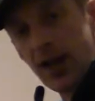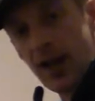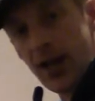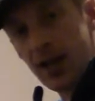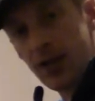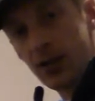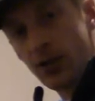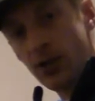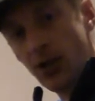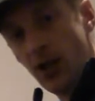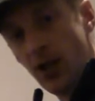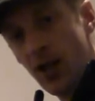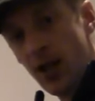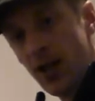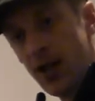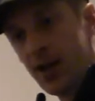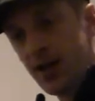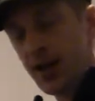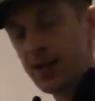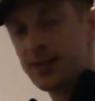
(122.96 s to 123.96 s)
angle
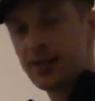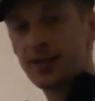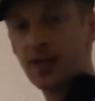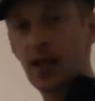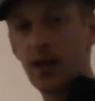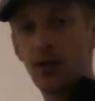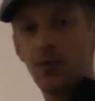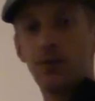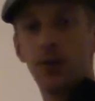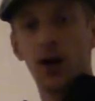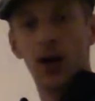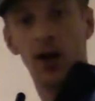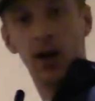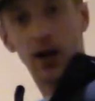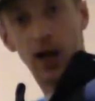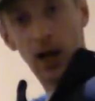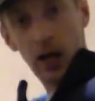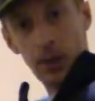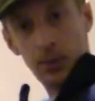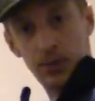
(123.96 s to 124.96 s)
instead of
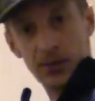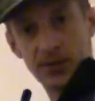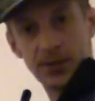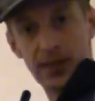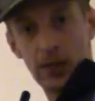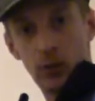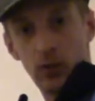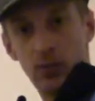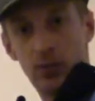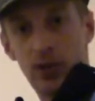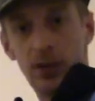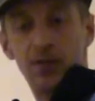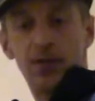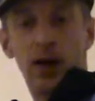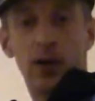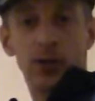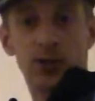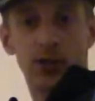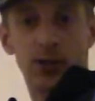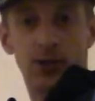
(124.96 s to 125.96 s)
up as they would be if
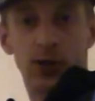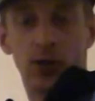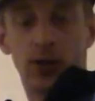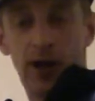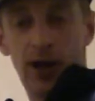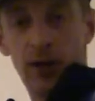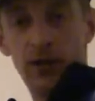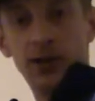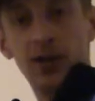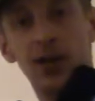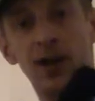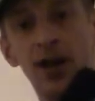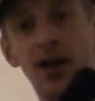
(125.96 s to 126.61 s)
I was on the ground